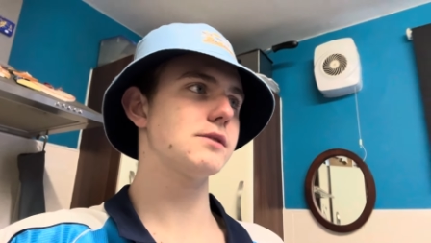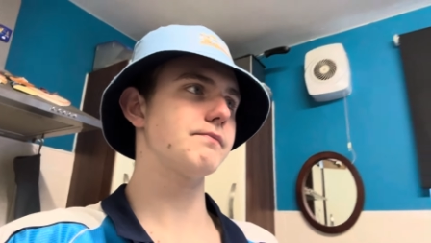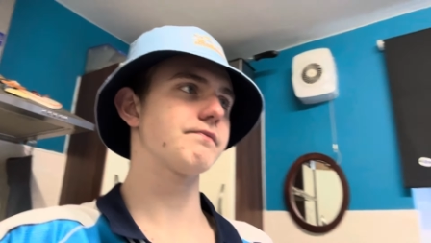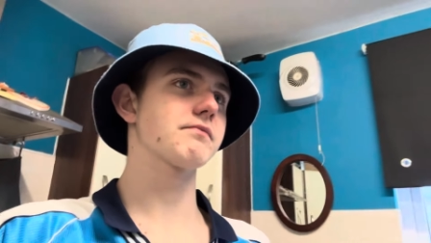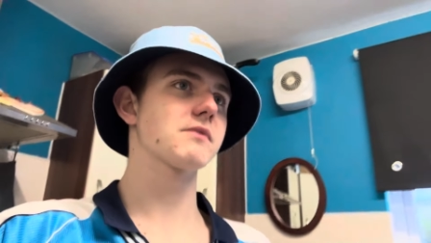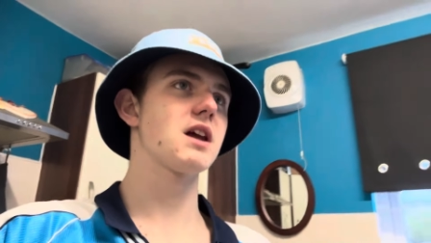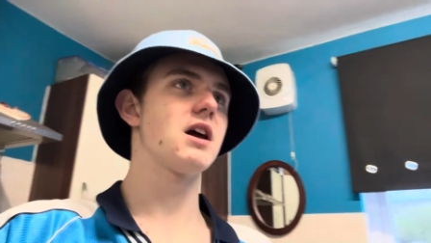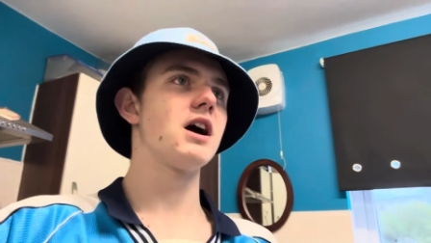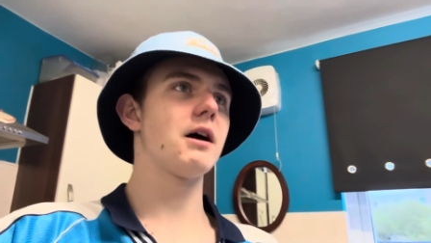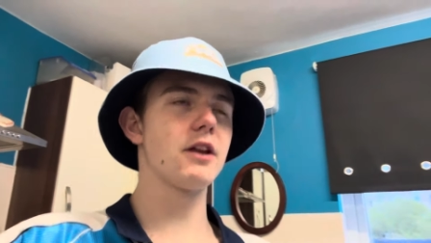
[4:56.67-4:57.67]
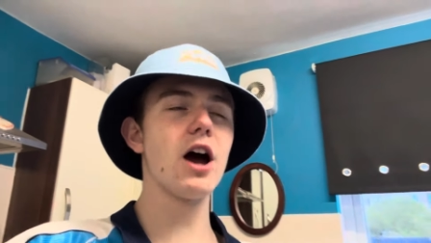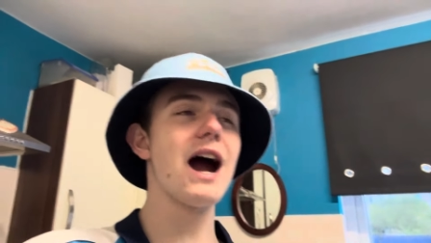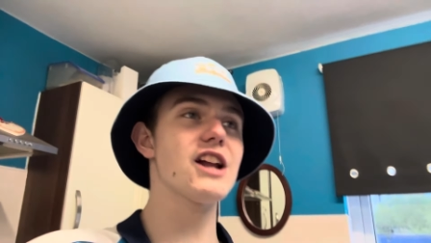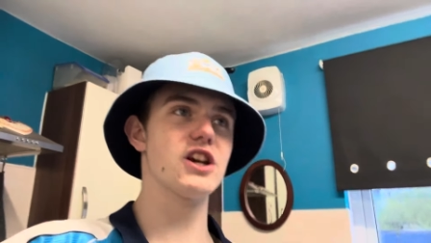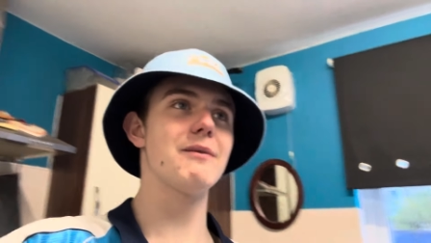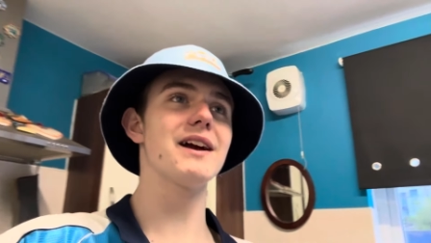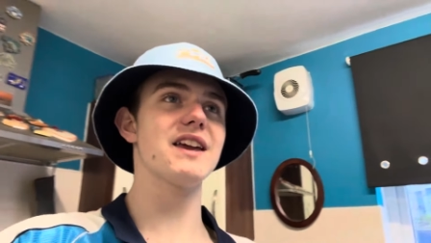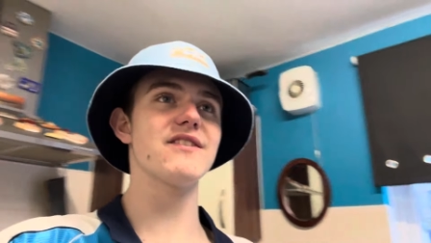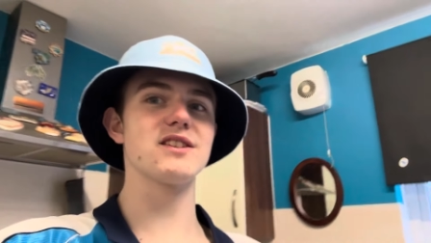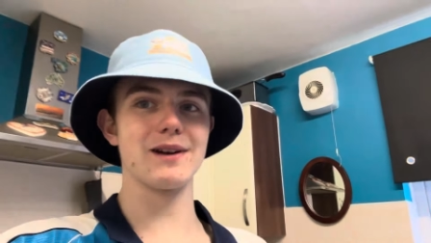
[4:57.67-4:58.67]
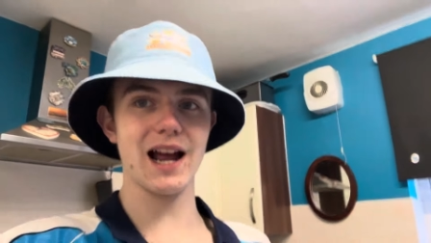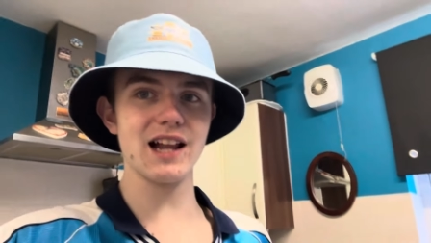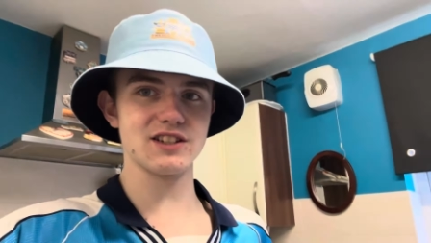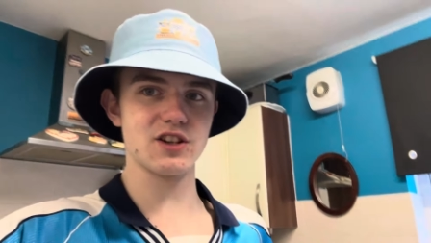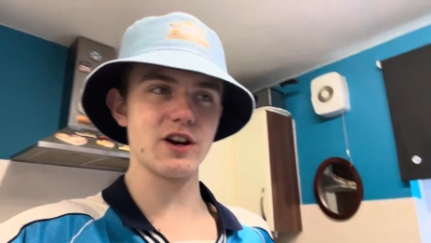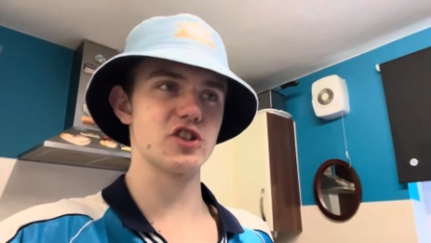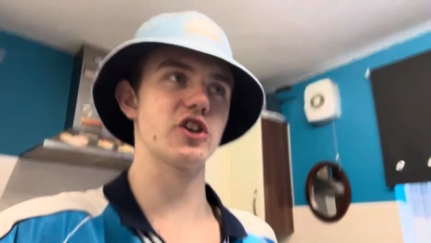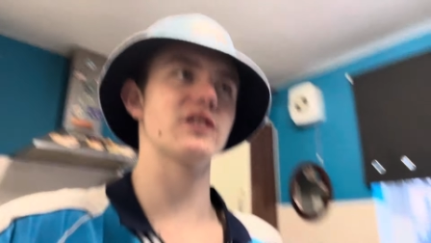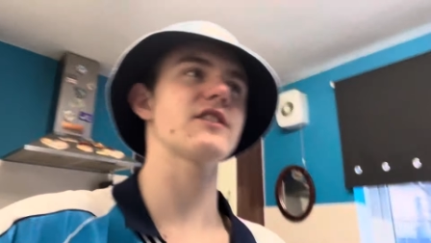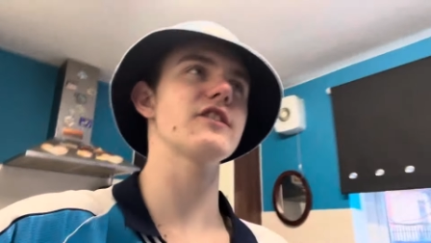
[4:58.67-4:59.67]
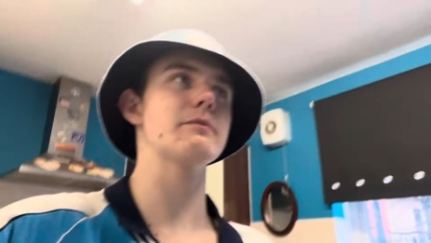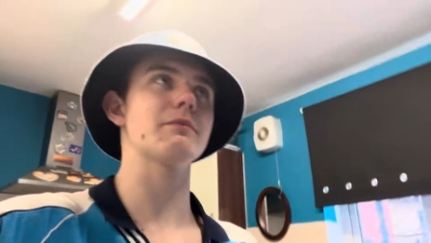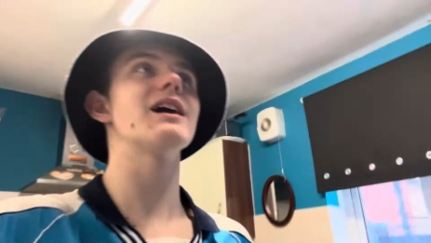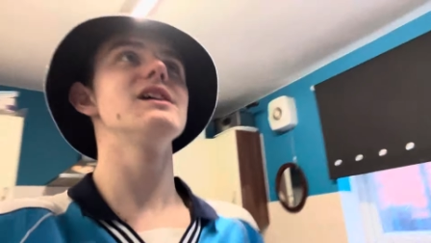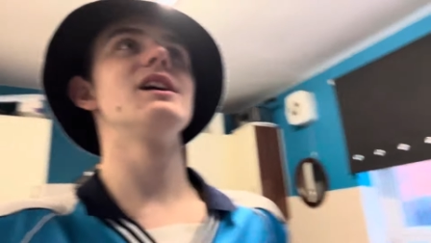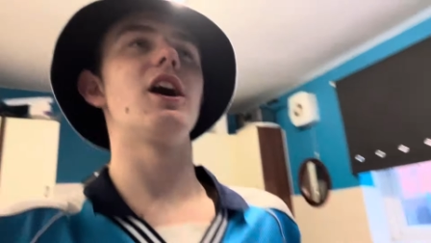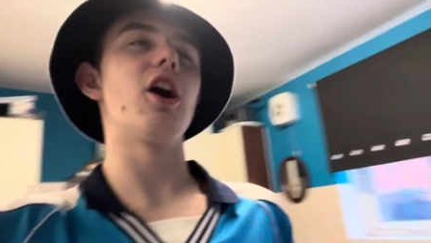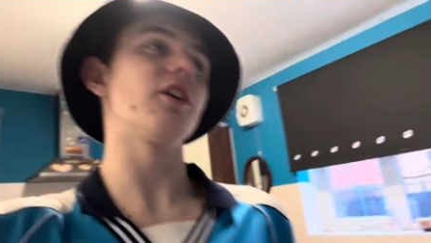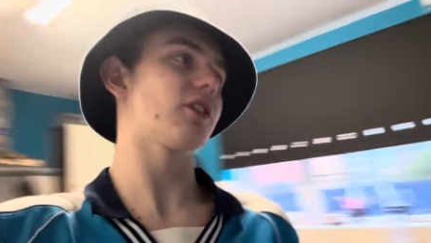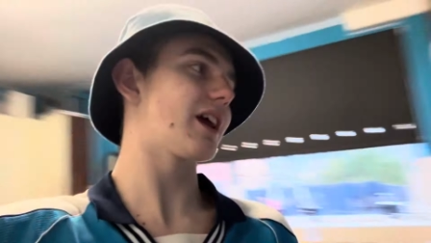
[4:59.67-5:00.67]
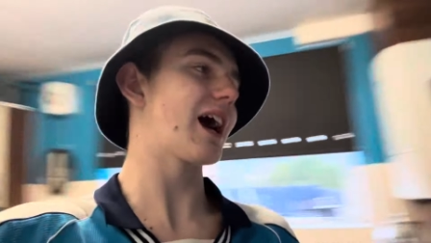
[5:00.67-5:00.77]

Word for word: Um, no, actually, I might give it to McAllister actually because I think honestly